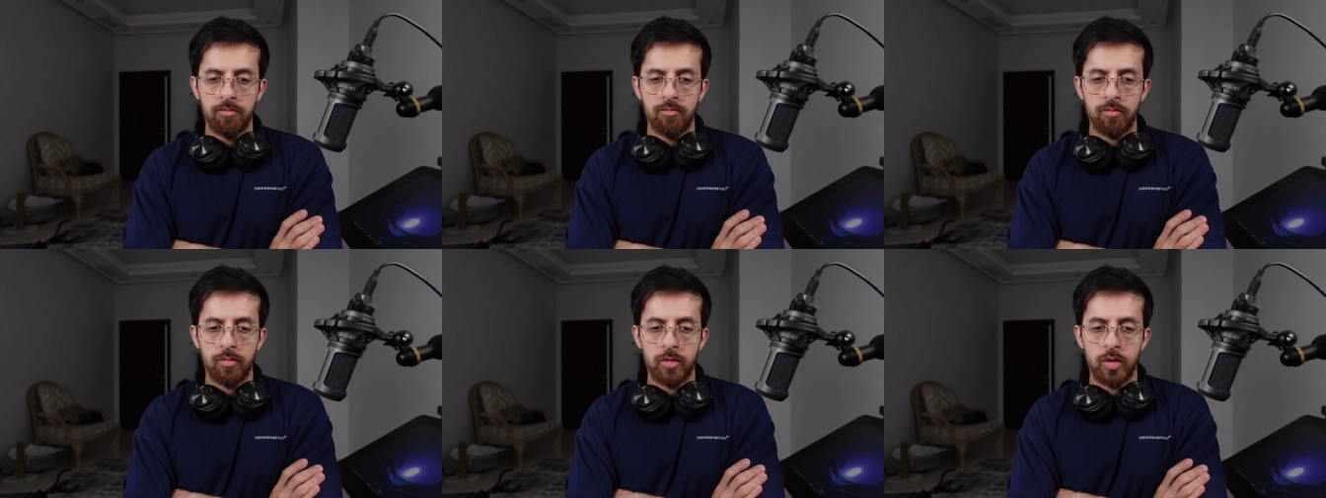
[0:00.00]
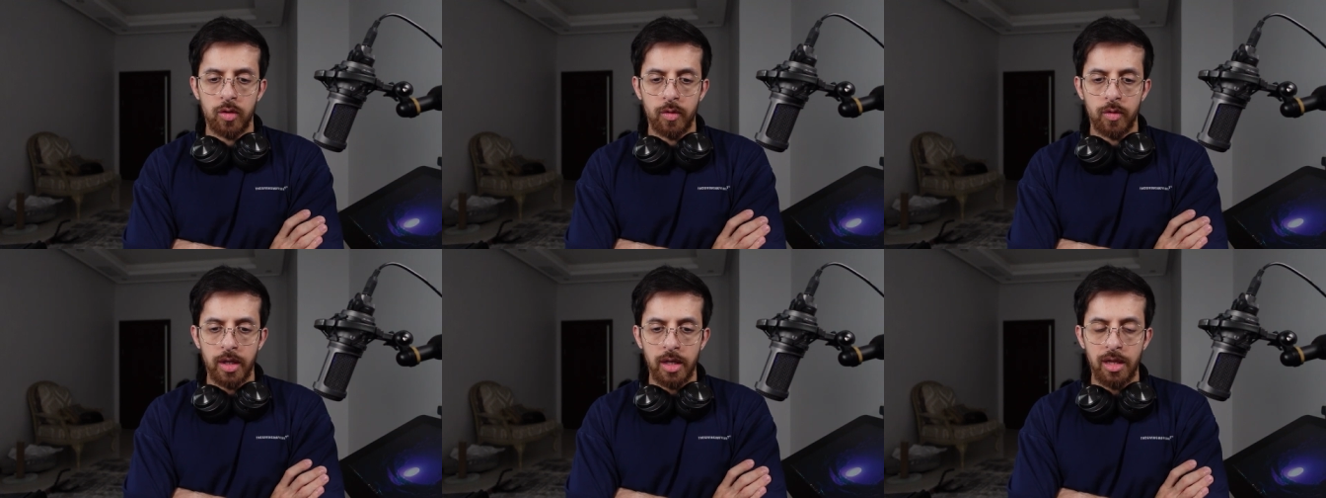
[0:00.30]

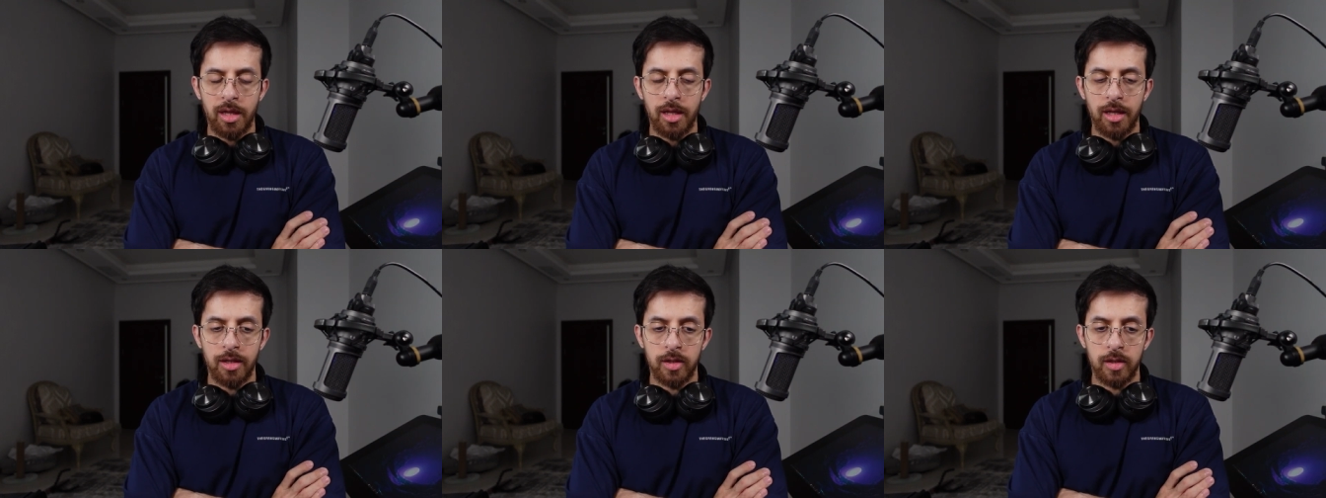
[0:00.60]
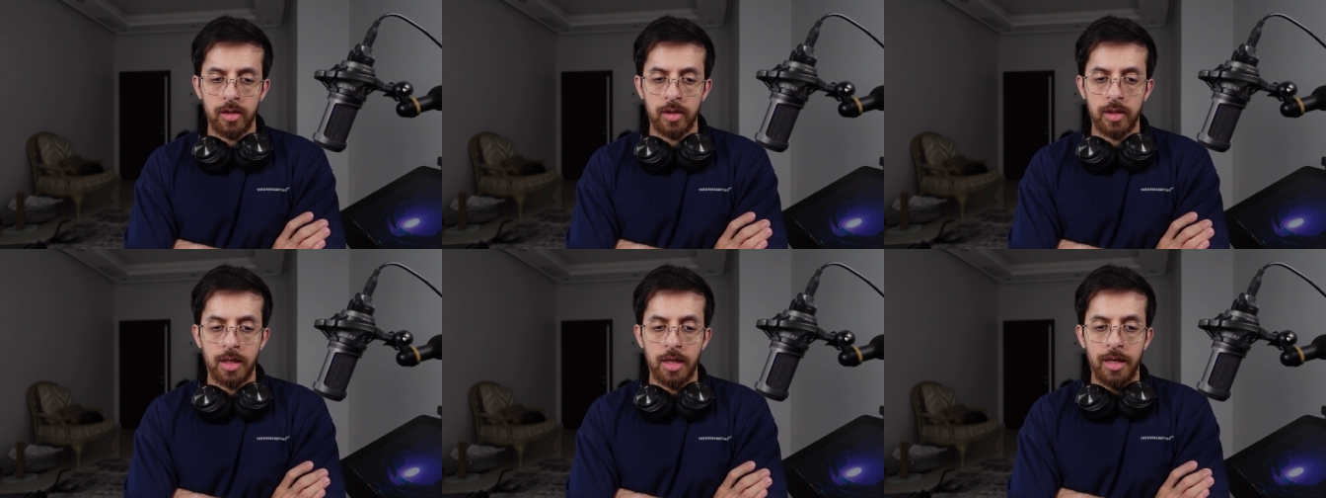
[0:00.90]
doing
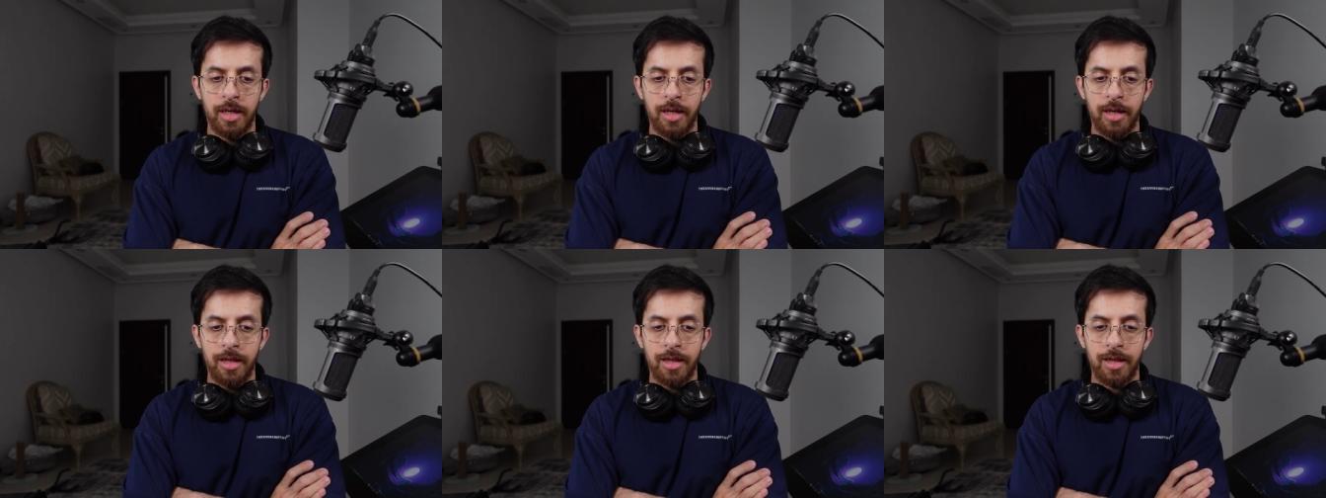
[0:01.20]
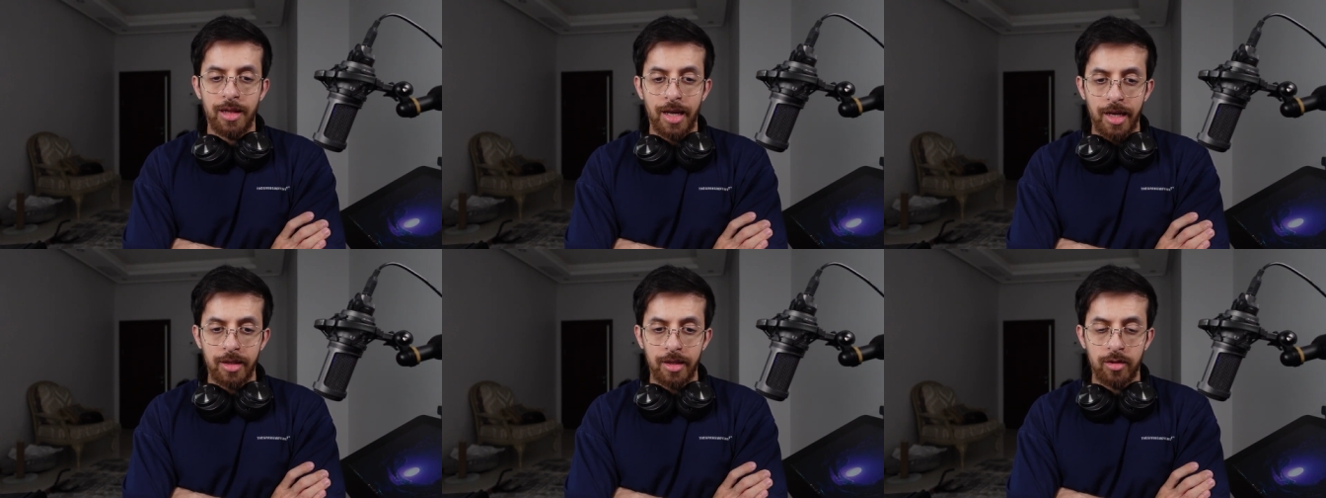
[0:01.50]
things
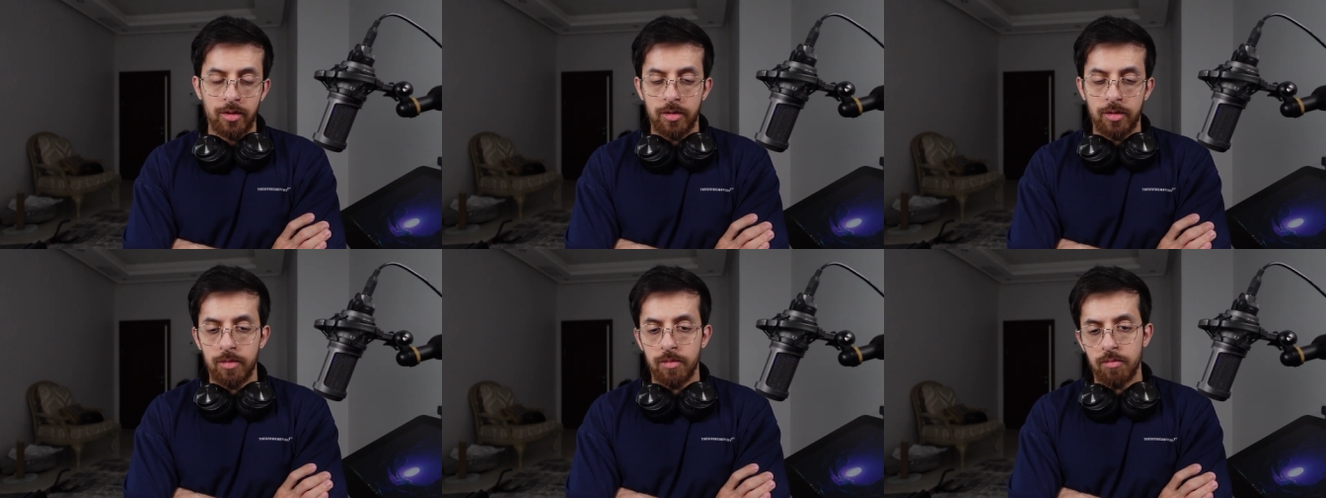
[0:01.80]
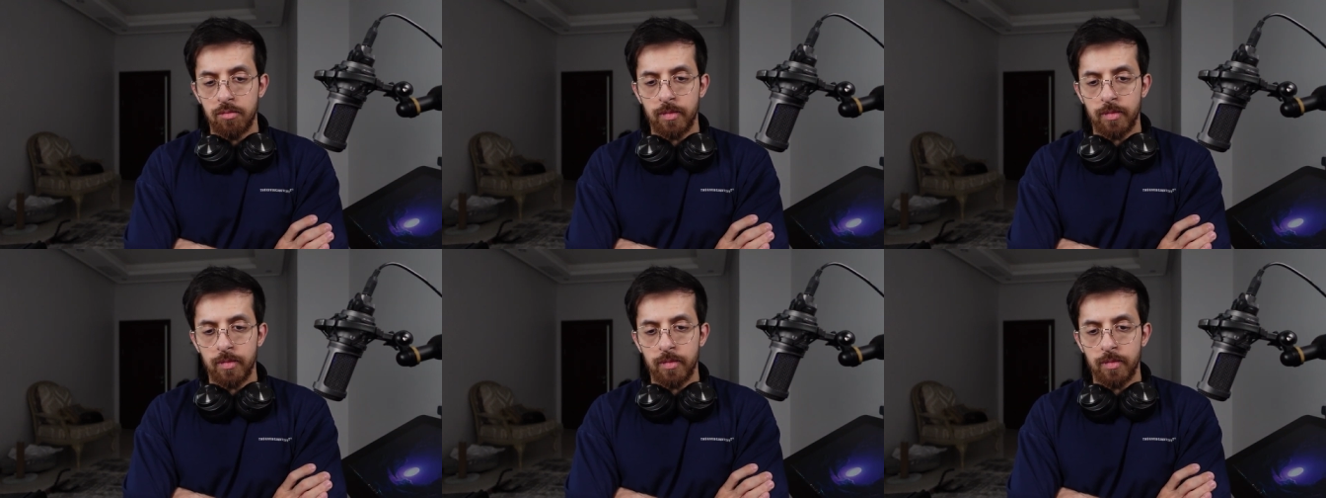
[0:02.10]
that